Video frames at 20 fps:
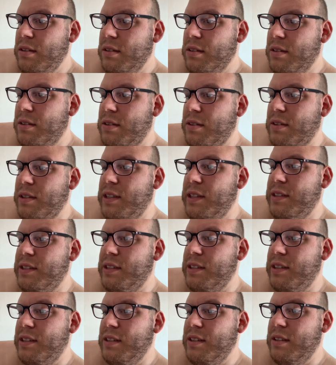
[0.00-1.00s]

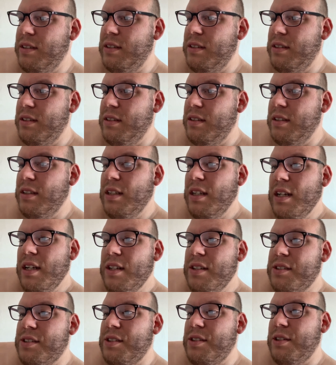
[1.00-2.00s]
Crazy.
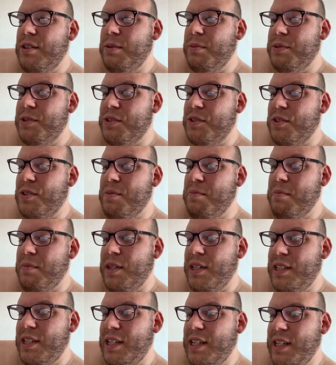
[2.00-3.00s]
So it was on
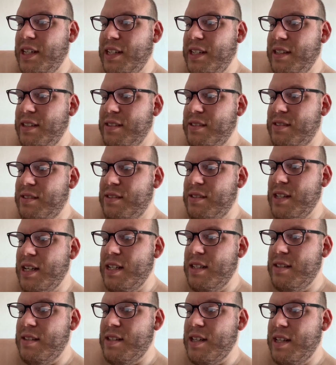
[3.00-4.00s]
Mondays
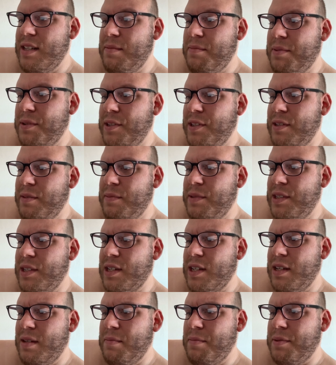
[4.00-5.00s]
at 10 p.m. and
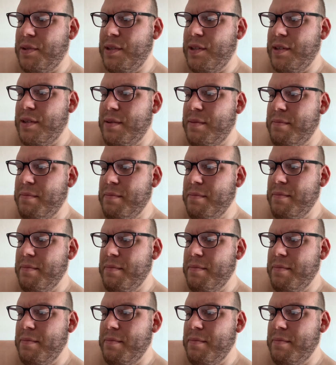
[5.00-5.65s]
9 p.m.